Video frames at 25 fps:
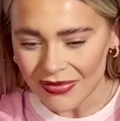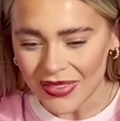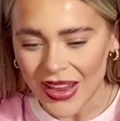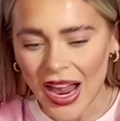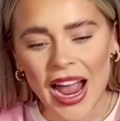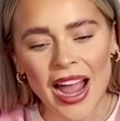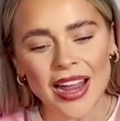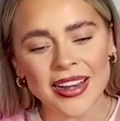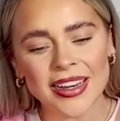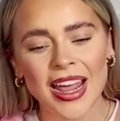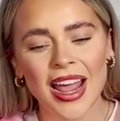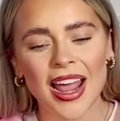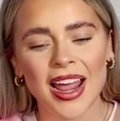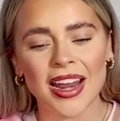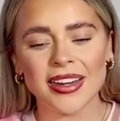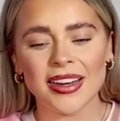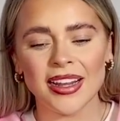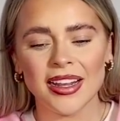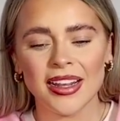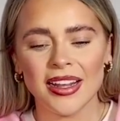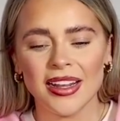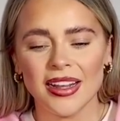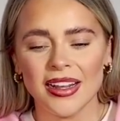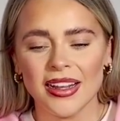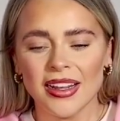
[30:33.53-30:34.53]
And then,
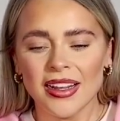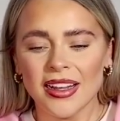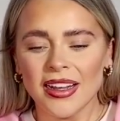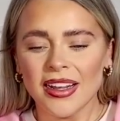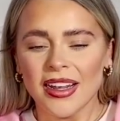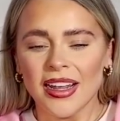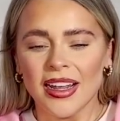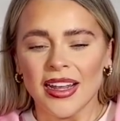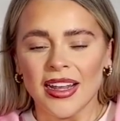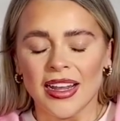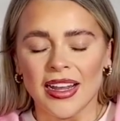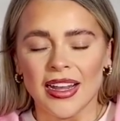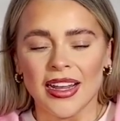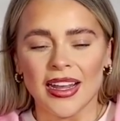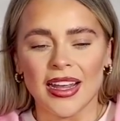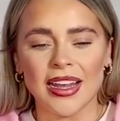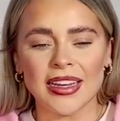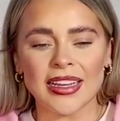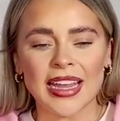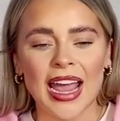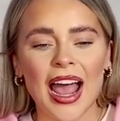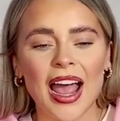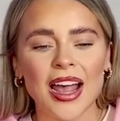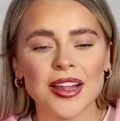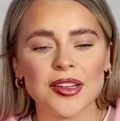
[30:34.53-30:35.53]

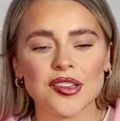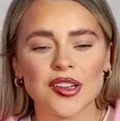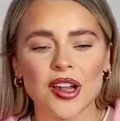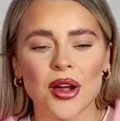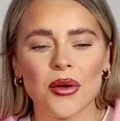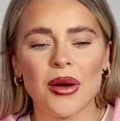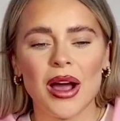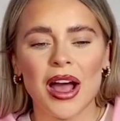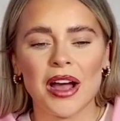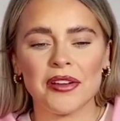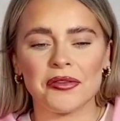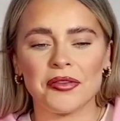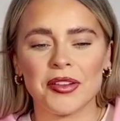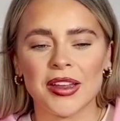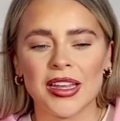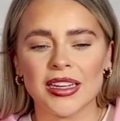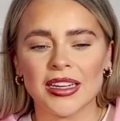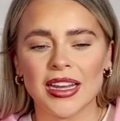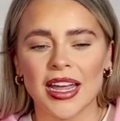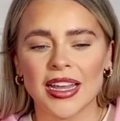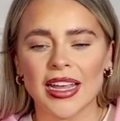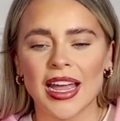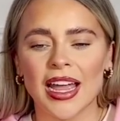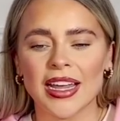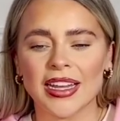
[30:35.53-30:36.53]
yeah, so I feel
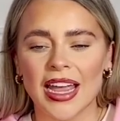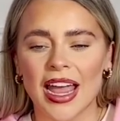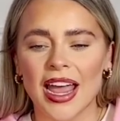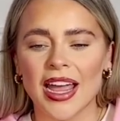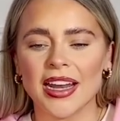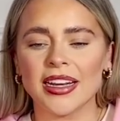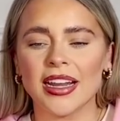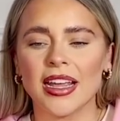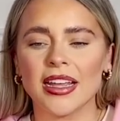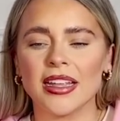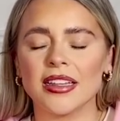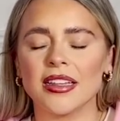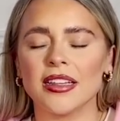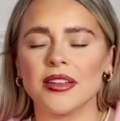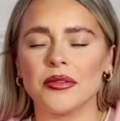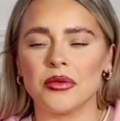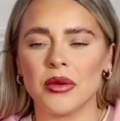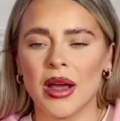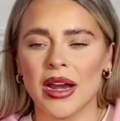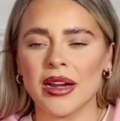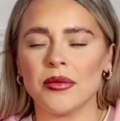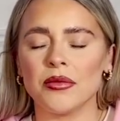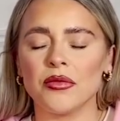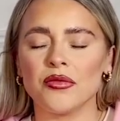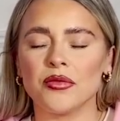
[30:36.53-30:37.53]
like, again,
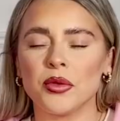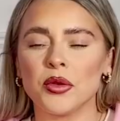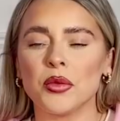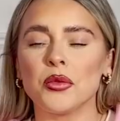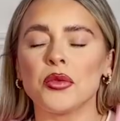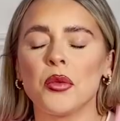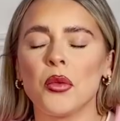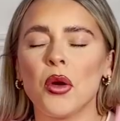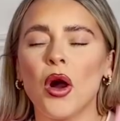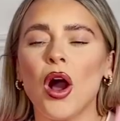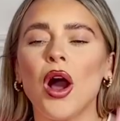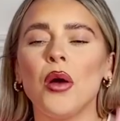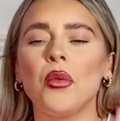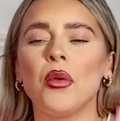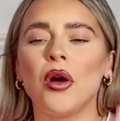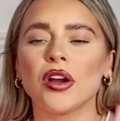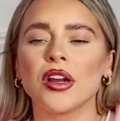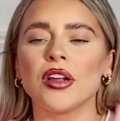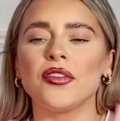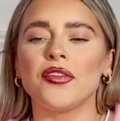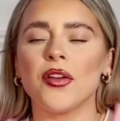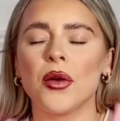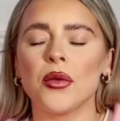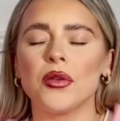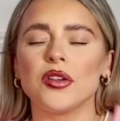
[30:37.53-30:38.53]
but what I want to
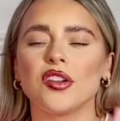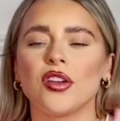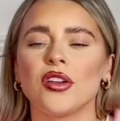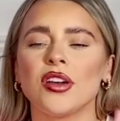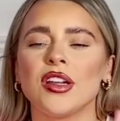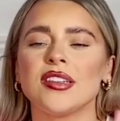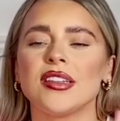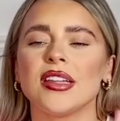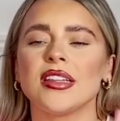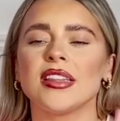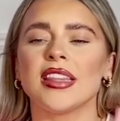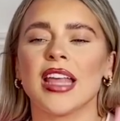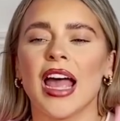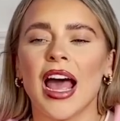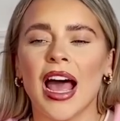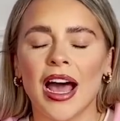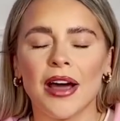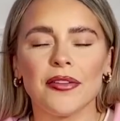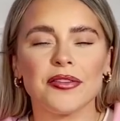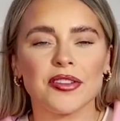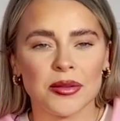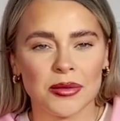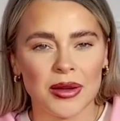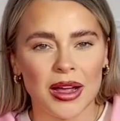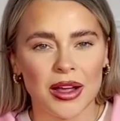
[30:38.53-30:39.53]
focus on is the
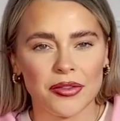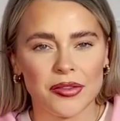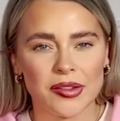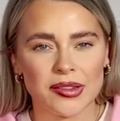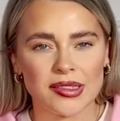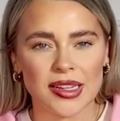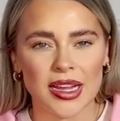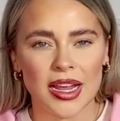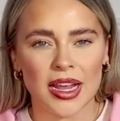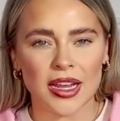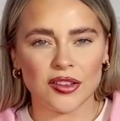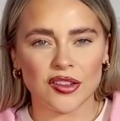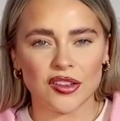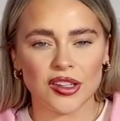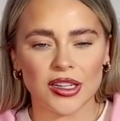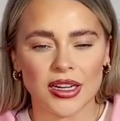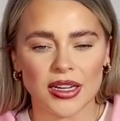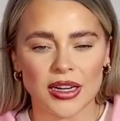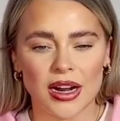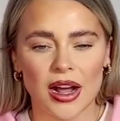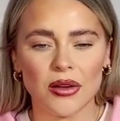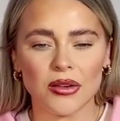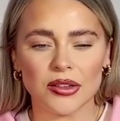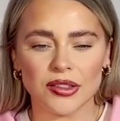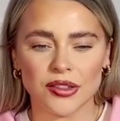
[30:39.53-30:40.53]
aftermath of surgery
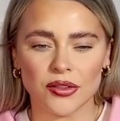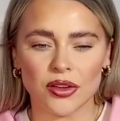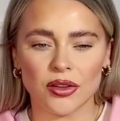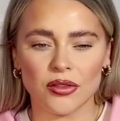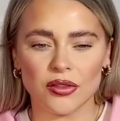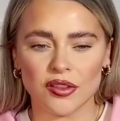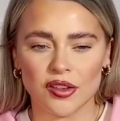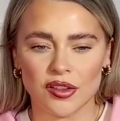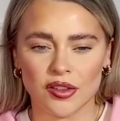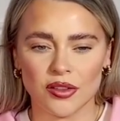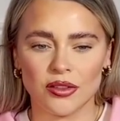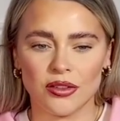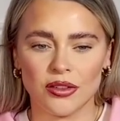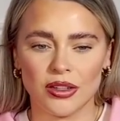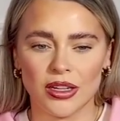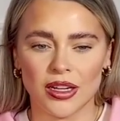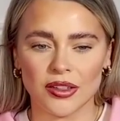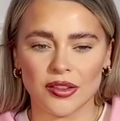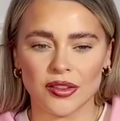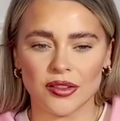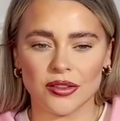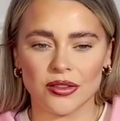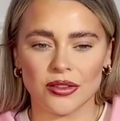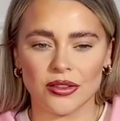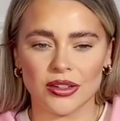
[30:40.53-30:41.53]
now, because I told you all that
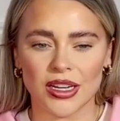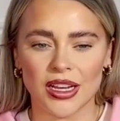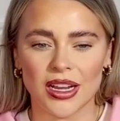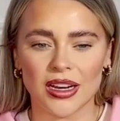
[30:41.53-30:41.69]
story.